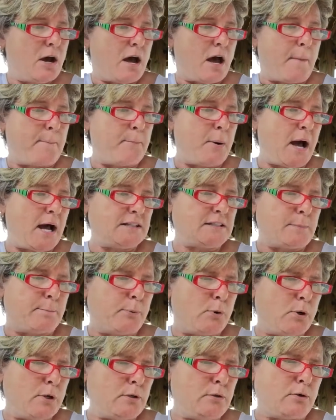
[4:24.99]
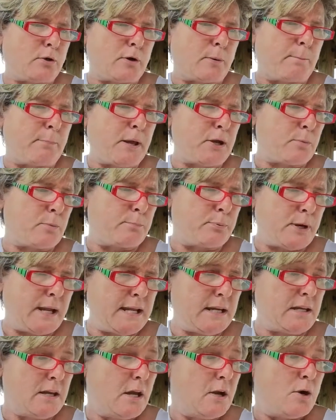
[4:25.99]
a pot to boil or a better
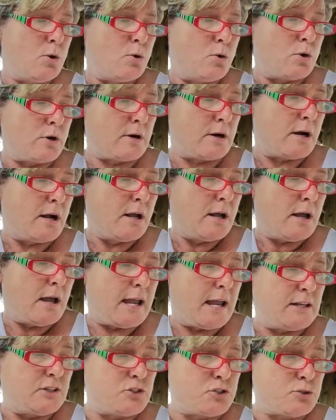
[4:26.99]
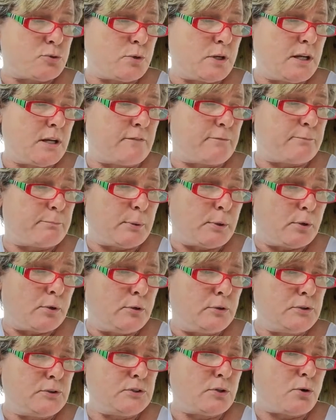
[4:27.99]
break, or a string of
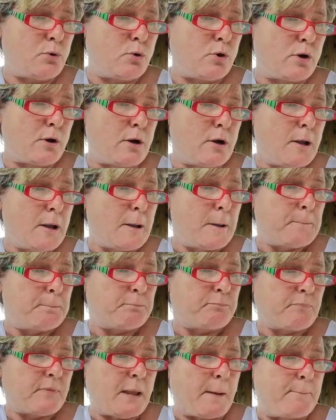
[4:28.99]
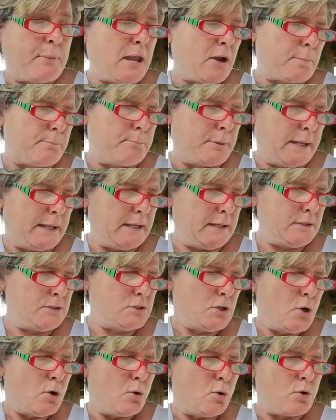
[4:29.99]
pearls, or a pair of
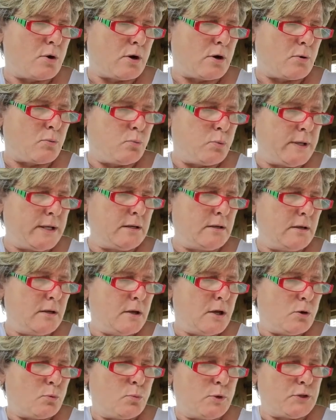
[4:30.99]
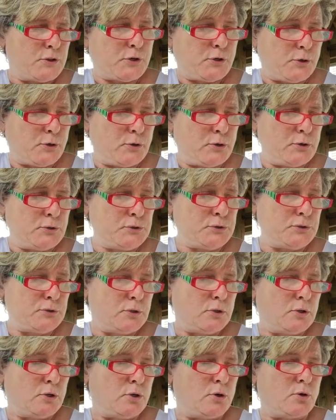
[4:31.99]
pants, or a wig with curls,
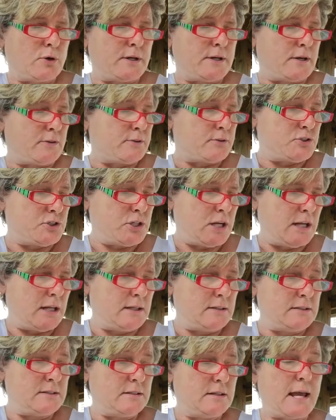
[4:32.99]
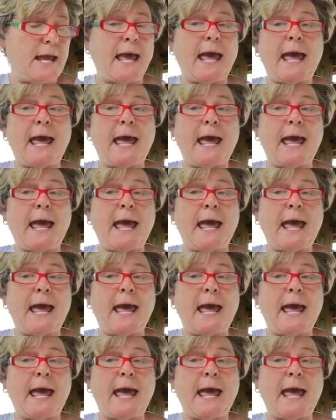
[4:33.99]
or another chance.